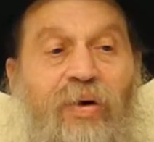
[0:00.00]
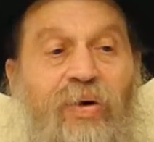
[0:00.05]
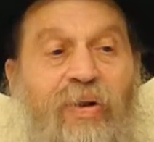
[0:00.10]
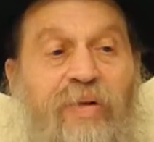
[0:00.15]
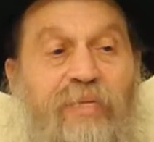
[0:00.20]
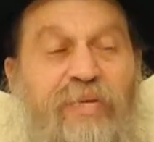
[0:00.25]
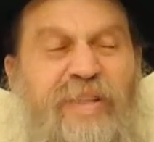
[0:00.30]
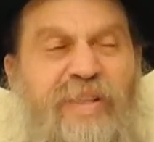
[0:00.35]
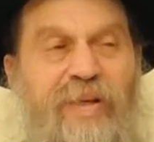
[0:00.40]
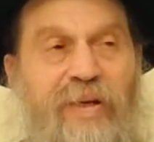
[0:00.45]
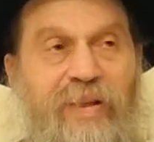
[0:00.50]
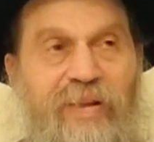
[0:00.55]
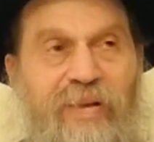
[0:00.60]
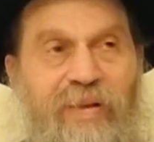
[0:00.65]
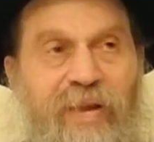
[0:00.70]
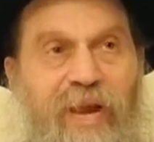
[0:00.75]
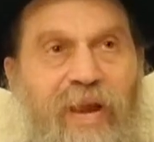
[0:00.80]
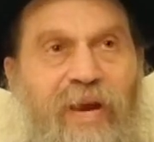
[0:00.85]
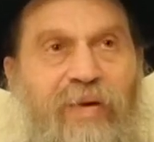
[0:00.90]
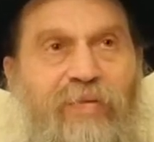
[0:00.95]
All of a
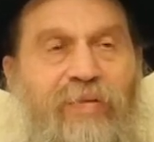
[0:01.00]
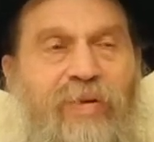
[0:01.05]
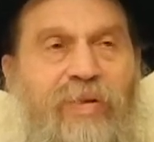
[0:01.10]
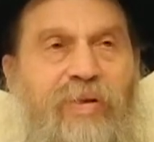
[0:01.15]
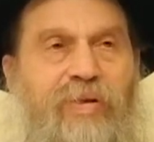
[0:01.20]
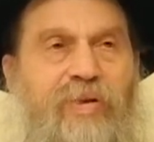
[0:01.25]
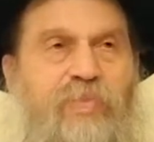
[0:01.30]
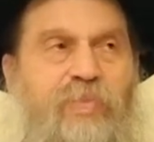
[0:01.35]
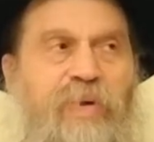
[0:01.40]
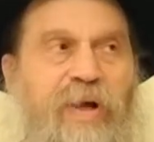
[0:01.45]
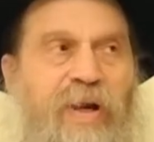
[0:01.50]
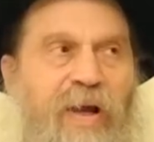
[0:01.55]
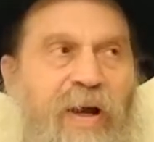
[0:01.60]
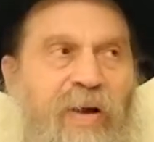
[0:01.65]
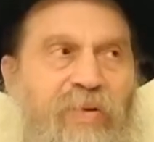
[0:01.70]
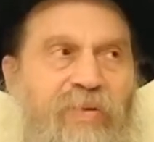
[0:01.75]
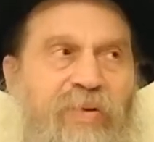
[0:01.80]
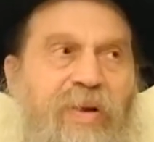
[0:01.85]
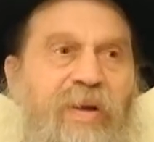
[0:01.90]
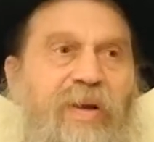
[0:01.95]
sudden, everything spread
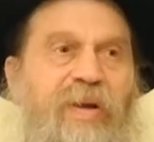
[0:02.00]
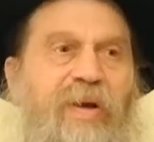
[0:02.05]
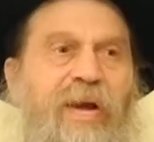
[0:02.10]
out,